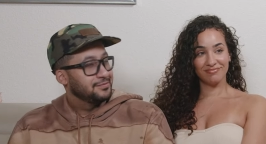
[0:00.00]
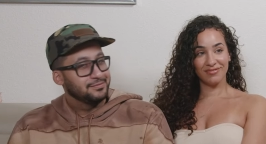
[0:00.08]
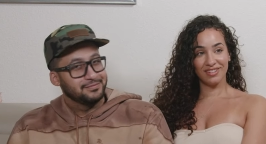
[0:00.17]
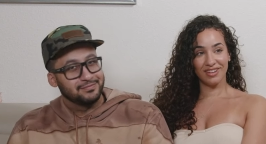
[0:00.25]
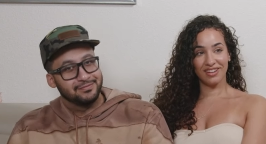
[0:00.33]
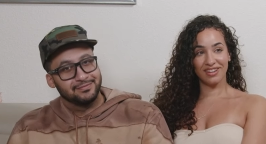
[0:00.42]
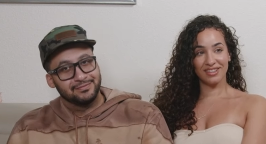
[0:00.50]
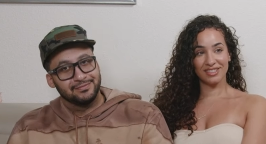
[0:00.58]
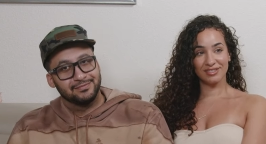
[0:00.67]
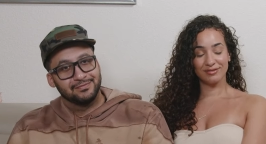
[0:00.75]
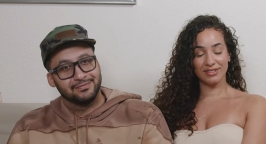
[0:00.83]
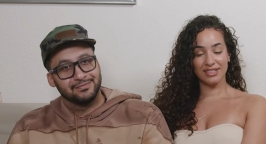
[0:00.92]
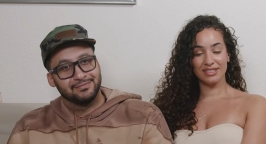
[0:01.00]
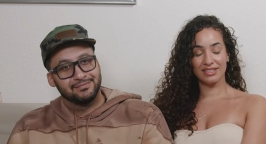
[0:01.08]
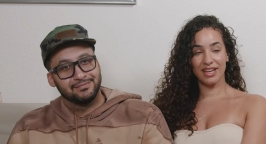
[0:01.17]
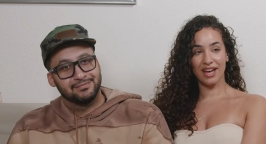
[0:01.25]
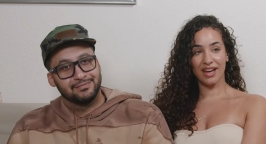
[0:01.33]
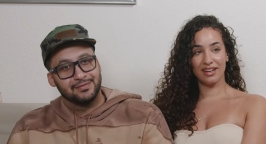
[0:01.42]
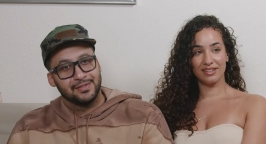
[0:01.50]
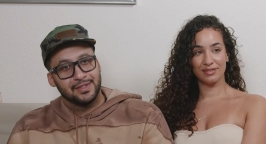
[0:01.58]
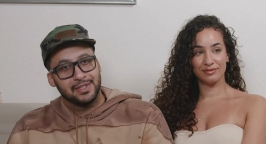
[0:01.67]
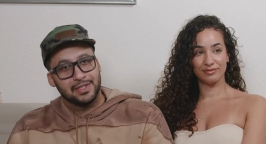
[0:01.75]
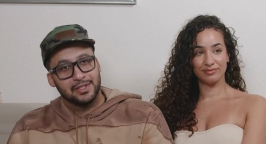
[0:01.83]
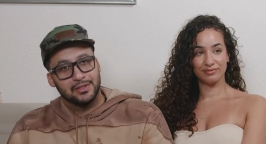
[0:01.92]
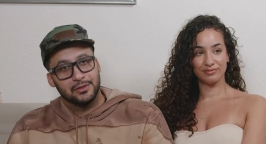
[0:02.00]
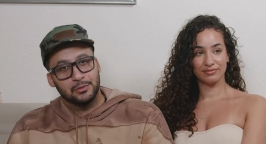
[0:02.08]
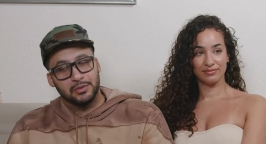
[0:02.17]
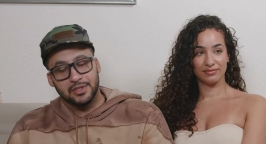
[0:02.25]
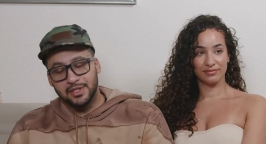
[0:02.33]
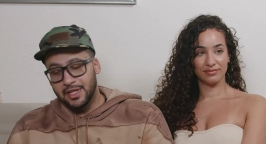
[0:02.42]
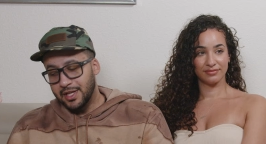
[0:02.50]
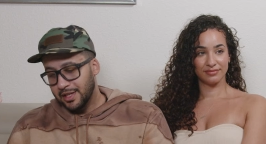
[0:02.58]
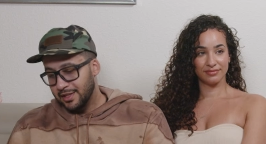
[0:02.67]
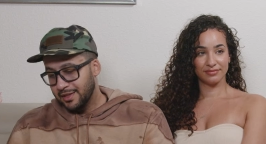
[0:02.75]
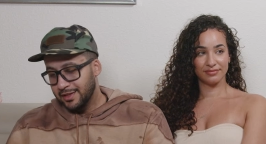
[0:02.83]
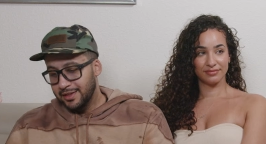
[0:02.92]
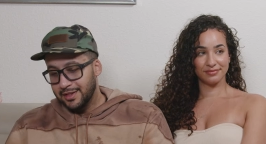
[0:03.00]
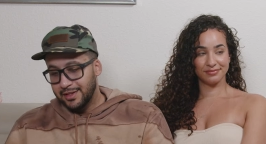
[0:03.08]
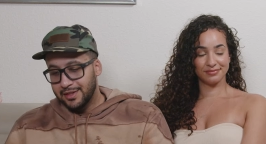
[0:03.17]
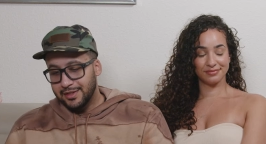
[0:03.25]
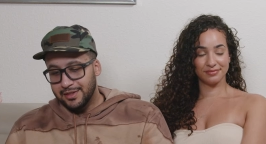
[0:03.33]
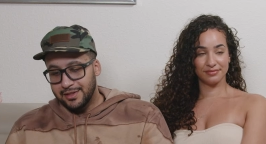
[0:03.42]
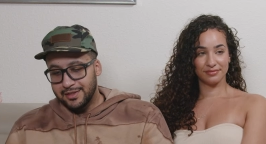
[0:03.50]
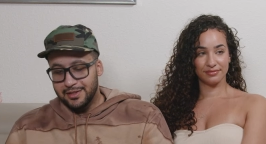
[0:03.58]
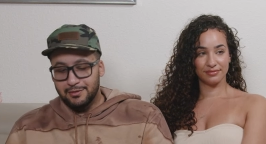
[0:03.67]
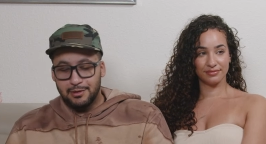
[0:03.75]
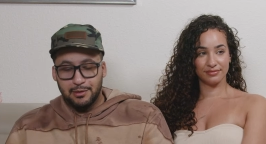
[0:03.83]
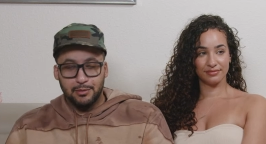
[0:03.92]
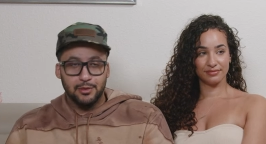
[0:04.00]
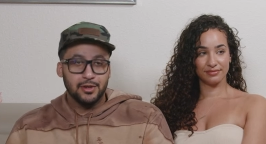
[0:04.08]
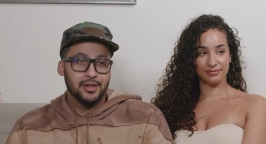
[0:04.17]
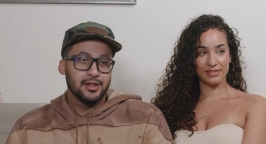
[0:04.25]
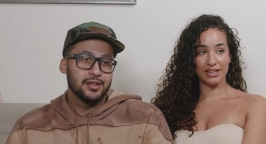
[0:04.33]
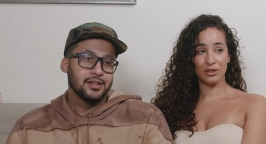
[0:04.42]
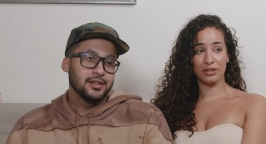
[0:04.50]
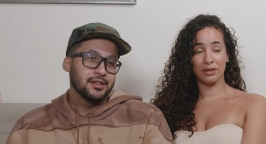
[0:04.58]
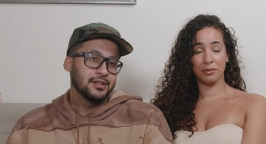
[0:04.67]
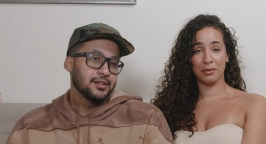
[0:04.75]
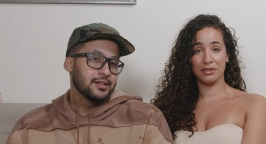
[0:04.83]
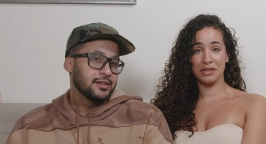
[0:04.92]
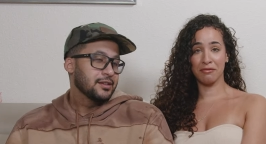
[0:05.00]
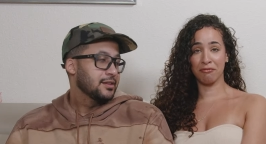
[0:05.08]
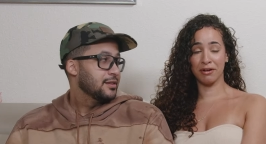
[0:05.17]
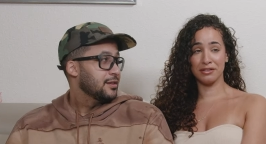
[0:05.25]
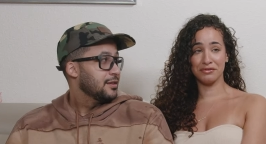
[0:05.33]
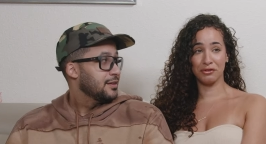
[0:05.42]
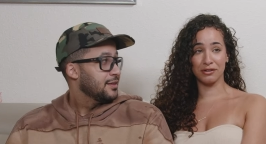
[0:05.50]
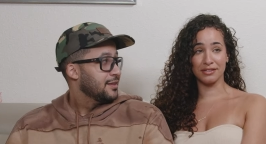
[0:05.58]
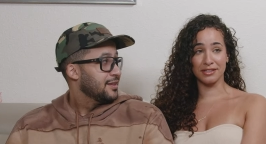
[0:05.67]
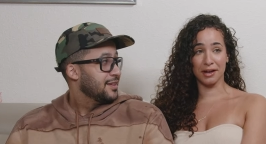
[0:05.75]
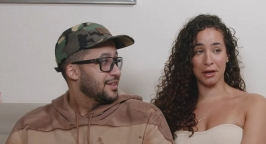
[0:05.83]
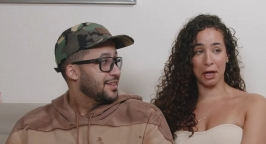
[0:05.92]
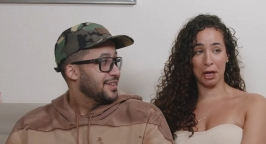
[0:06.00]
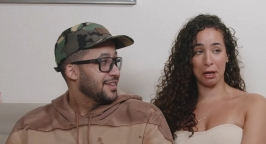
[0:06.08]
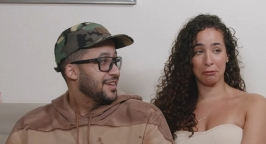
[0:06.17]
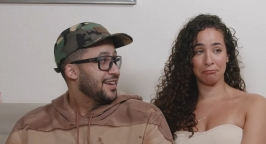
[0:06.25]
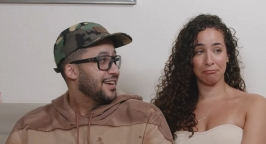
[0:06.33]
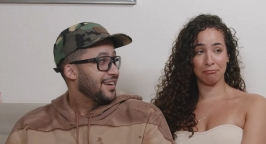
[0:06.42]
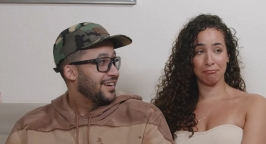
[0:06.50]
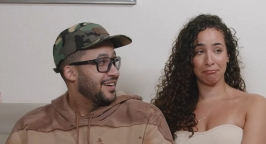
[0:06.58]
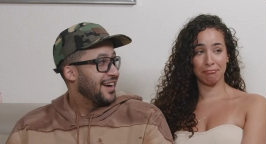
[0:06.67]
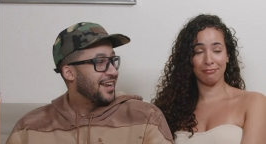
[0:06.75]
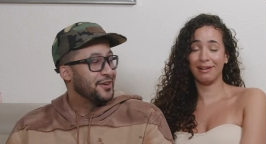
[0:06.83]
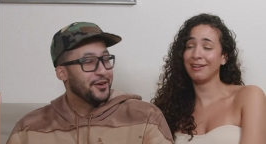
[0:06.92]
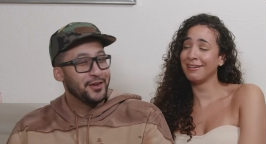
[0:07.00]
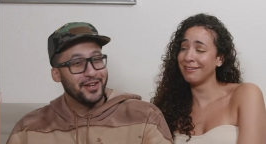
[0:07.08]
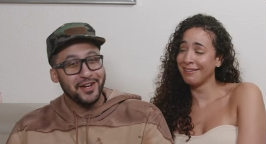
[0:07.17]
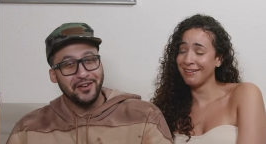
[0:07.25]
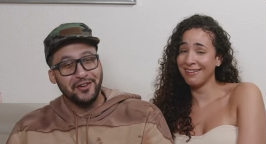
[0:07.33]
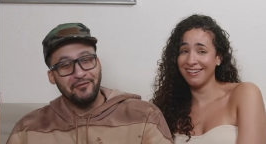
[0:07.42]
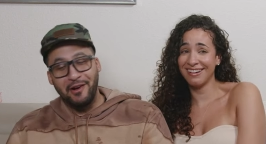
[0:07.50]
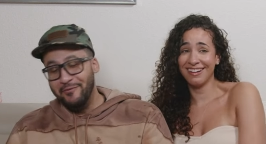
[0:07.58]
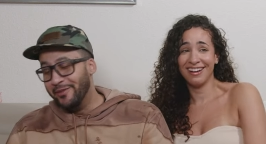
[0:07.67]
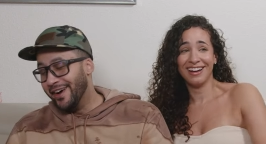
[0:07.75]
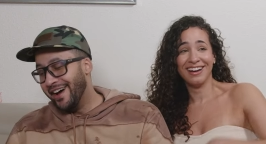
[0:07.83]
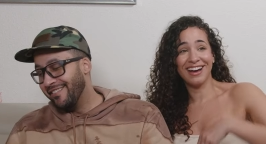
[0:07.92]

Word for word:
Speaker 1: Yeah, that's sad.
Speaker 2: Super sad to see my boy. I thought
Speaker 1: they were about to have brunch for a second.
Speaker 2: Yeah, I know you don't remember.